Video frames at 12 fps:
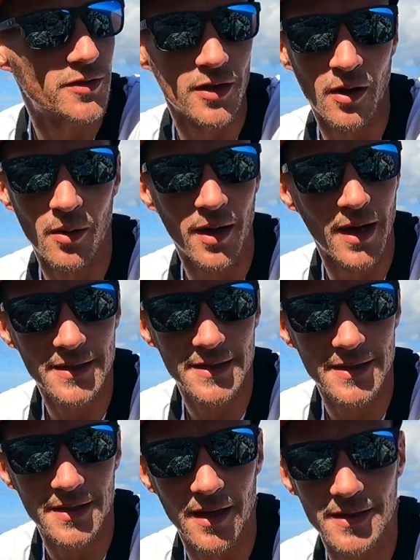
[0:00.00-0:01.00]
so unless
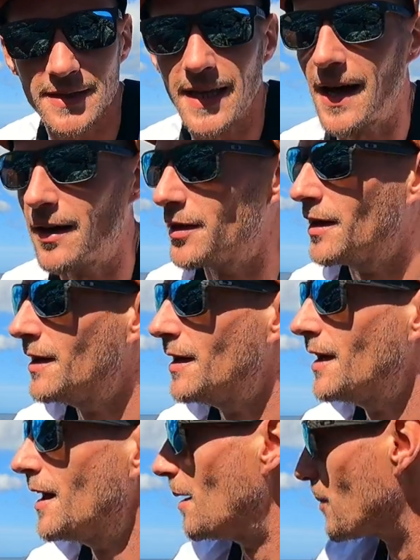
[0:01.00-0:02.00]
it dies down,
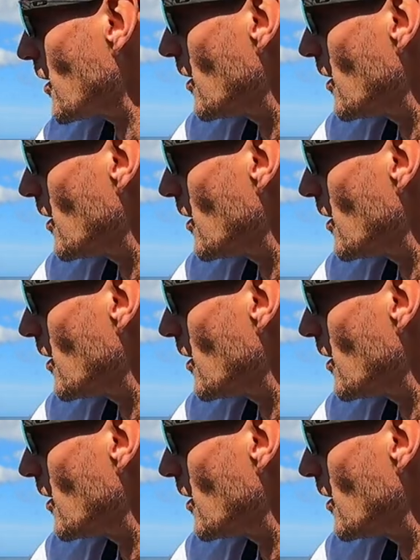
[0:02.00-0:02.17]
I'm